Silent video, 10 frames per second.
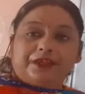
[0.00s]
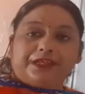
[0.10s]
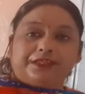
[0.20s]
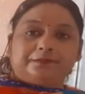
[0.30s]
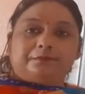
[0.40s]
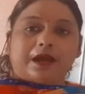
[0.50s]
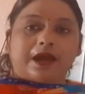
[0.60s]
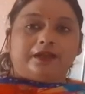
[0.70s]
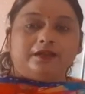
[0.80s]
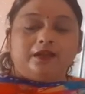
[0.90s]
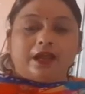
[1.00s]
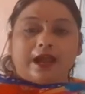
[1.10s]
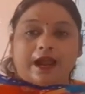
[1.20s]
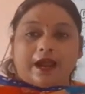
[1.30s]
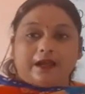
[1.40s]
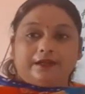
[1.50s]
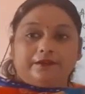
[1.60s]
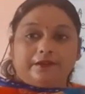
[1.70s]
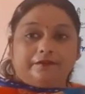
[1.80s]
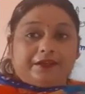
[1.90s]
each part and
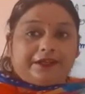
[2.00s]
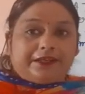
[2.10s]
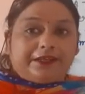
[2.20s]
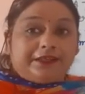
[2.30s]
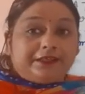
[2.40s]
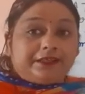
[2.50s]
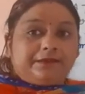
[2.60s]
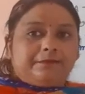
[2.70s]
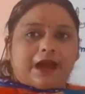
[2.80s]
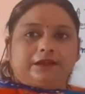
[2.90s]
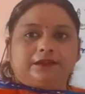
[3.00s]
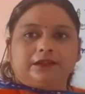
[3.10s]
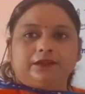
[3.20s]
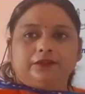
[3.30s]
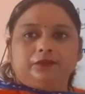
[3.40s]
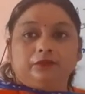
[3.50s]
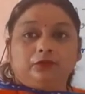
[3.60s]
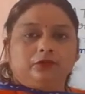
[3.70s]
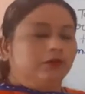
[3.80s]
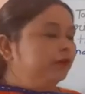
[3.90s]
a very easy method. You
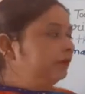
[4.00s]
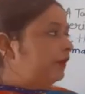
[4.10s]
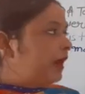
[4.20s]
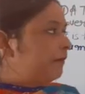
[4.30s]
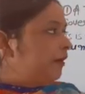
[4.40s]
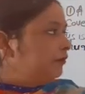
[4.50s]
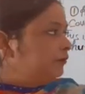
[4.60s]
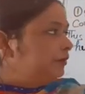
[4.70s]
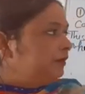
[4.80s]
know about